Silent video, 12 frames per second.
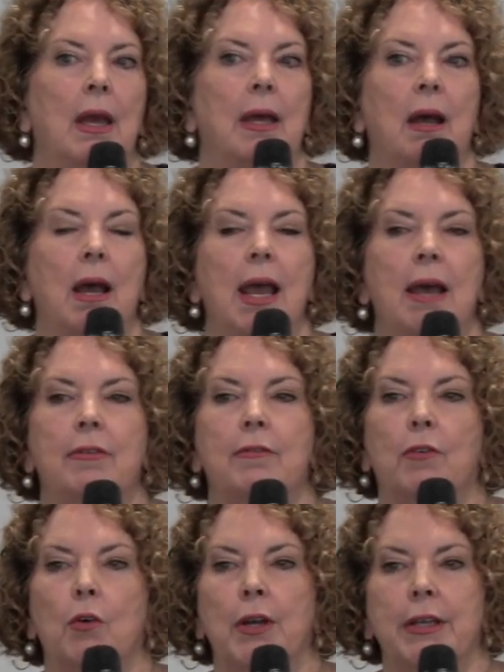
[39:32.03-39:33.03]
And I have
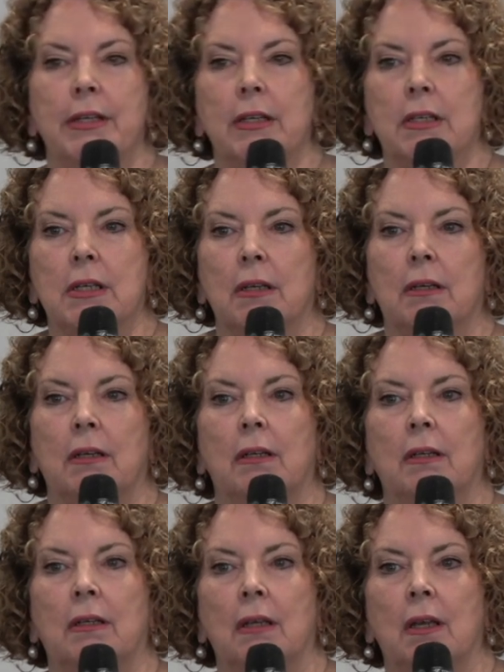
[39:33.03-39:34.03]
avoided
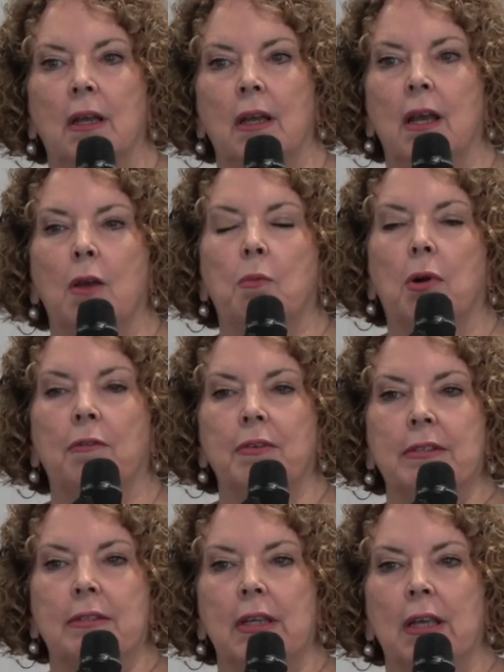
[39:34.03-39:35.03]

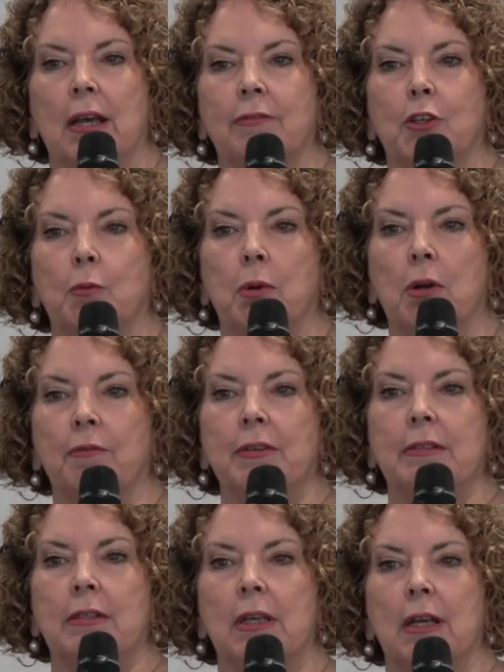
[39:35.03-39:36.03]
prophecy after
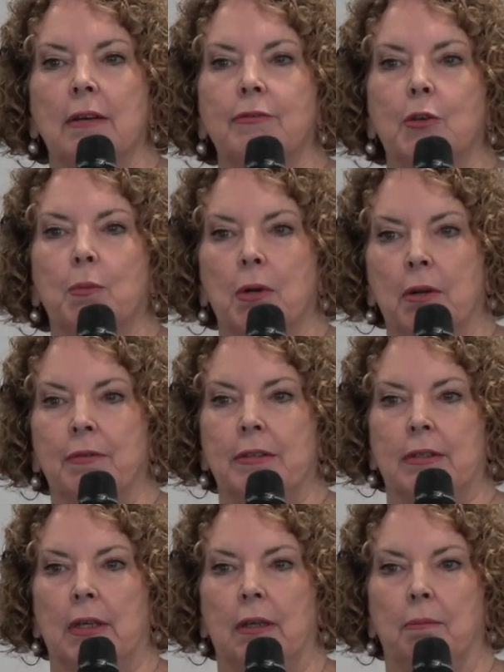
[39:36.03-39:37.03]
prophecy after prophecy.